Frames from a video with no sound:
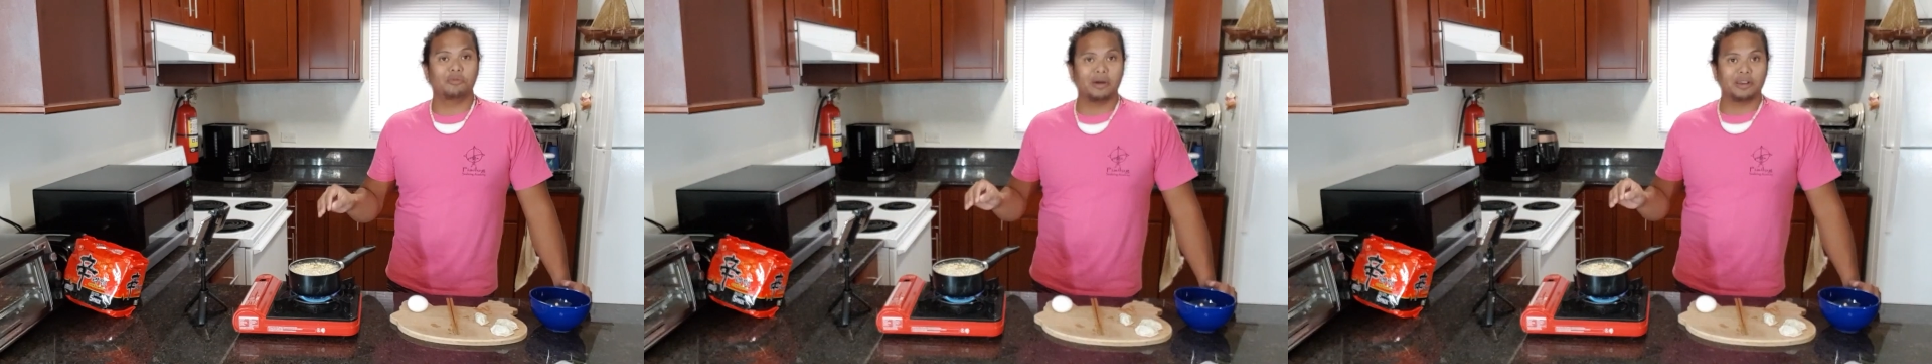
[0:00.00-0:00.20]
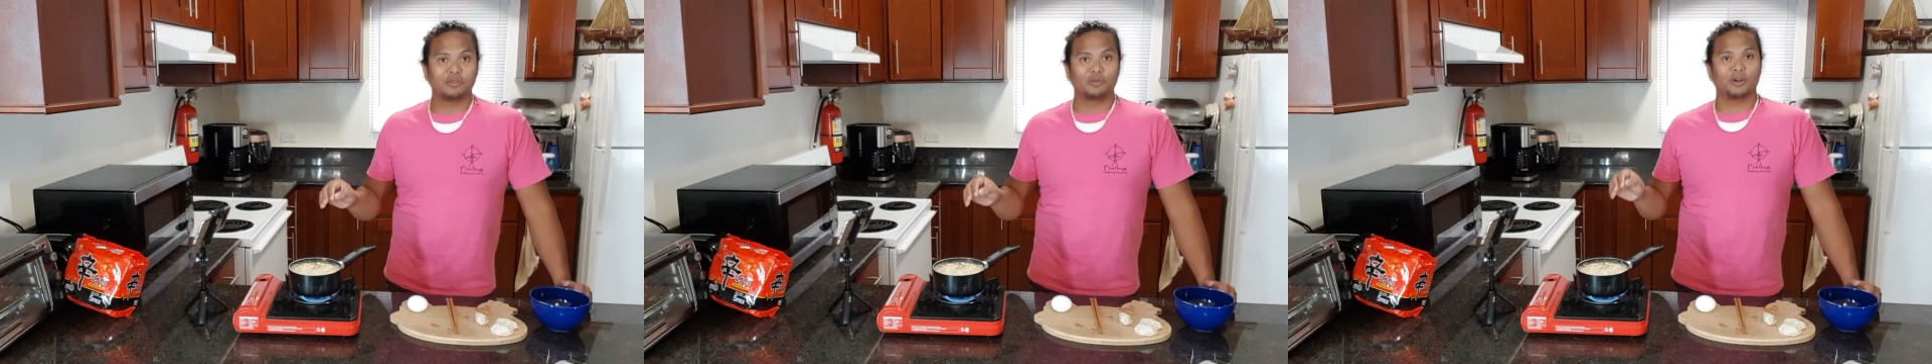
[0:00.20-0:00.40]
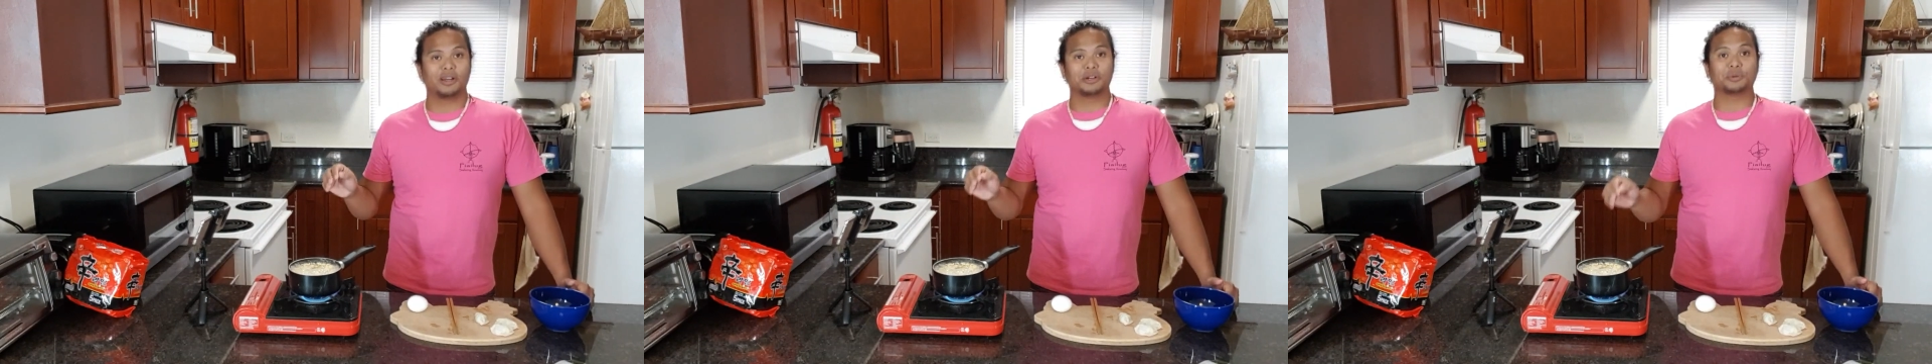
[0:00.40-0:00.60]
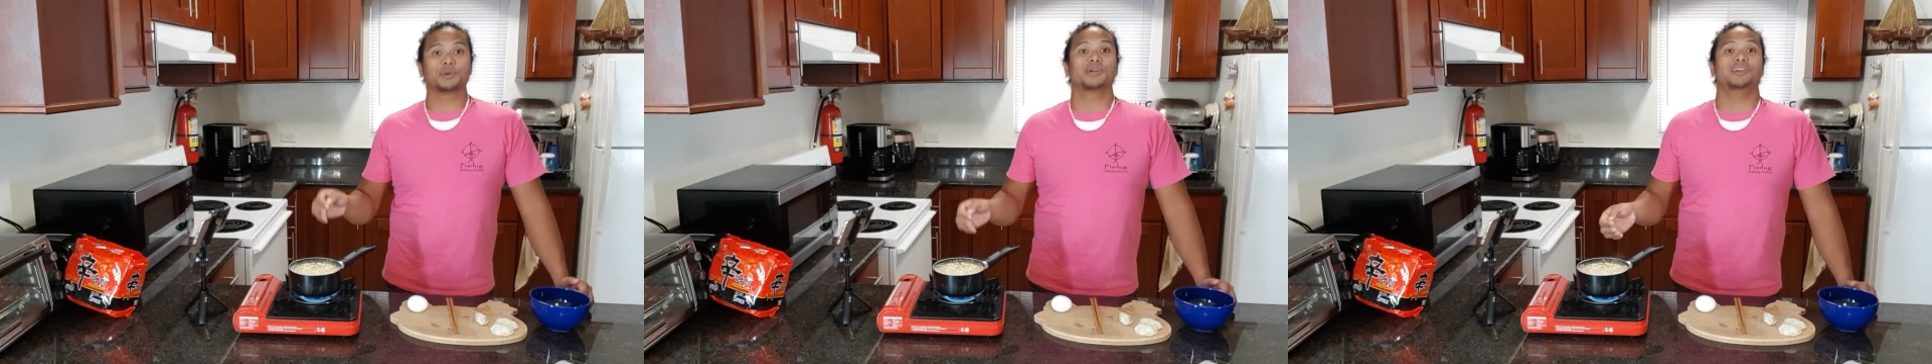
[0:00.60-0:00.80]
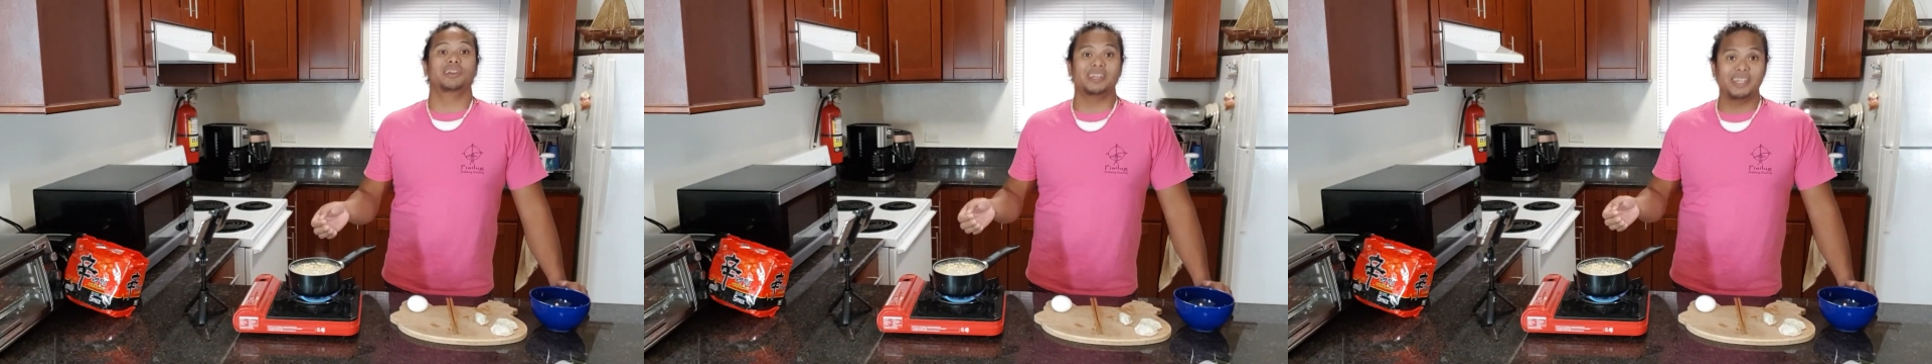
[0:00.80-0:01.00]
amount of water we're
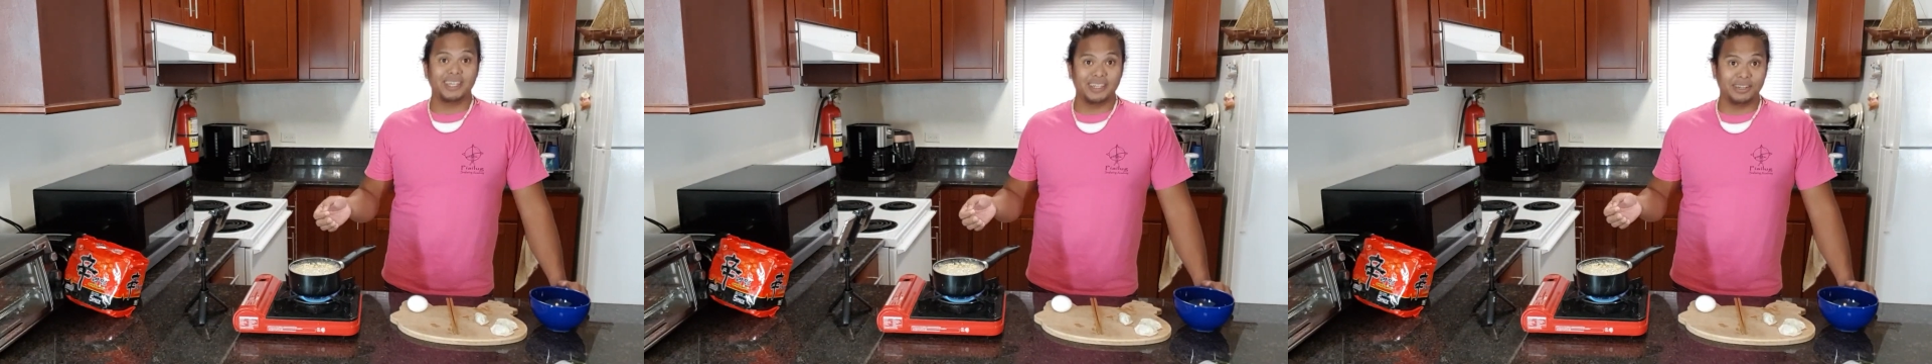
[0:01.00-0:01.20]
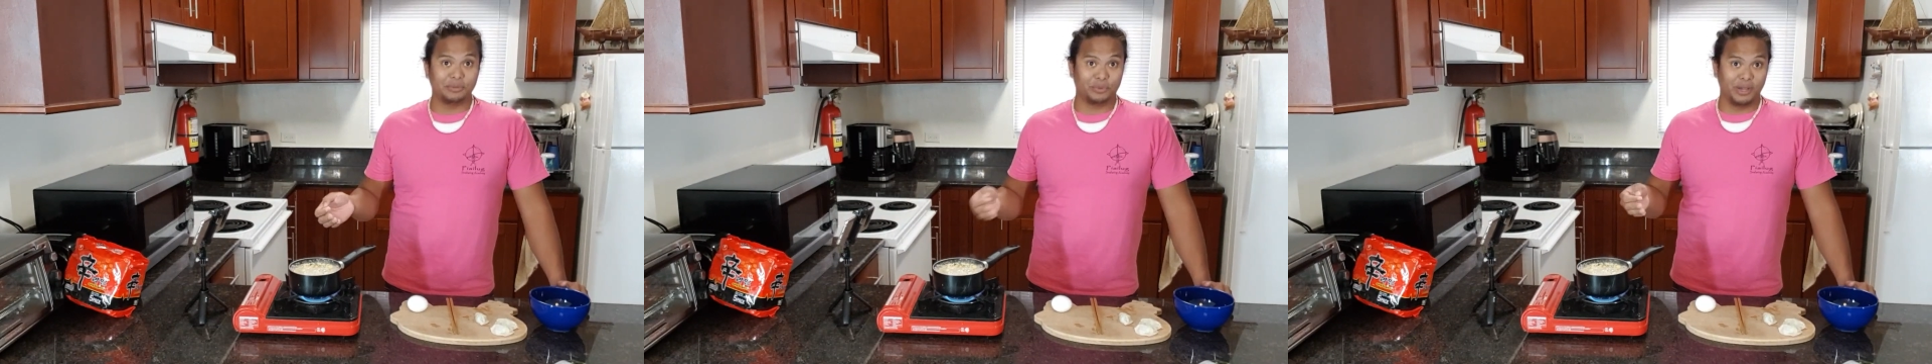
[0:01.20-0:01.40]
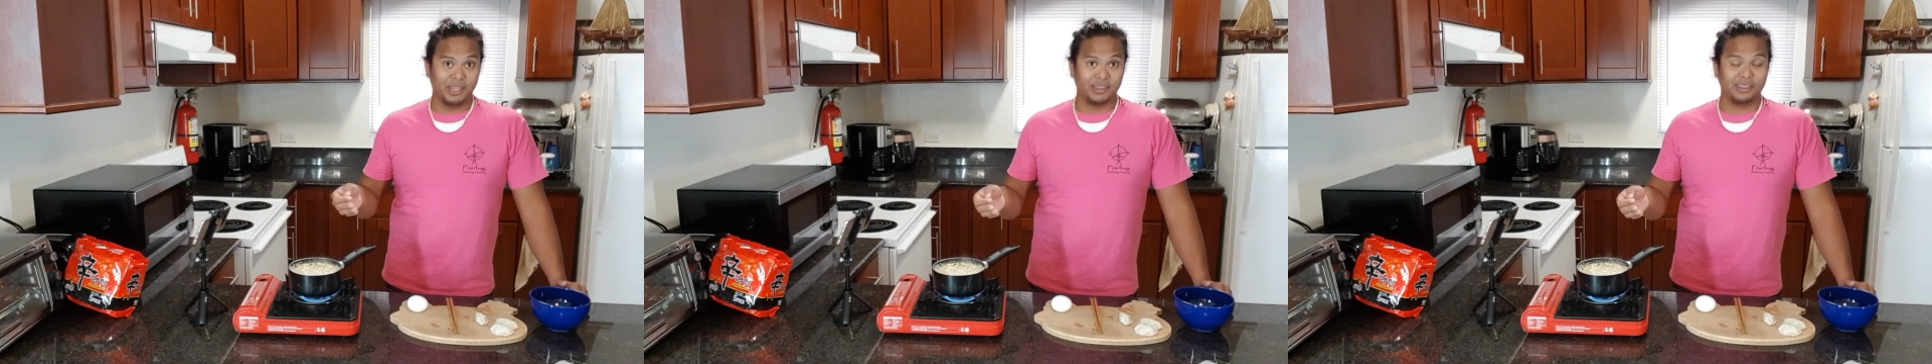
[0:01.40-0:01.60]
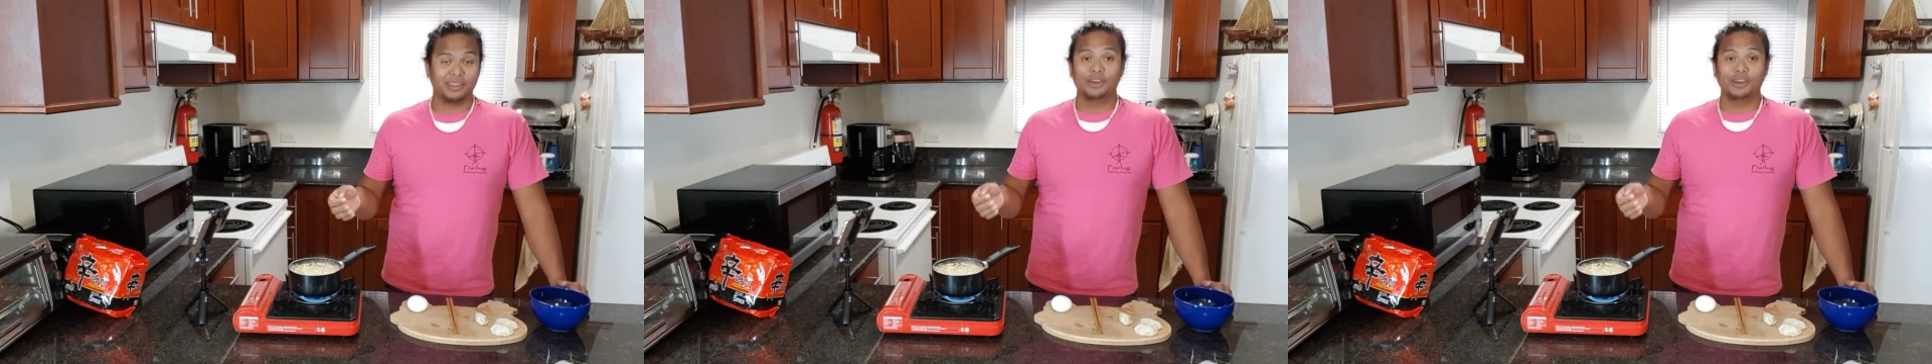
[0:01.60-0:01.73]
going to eat it with.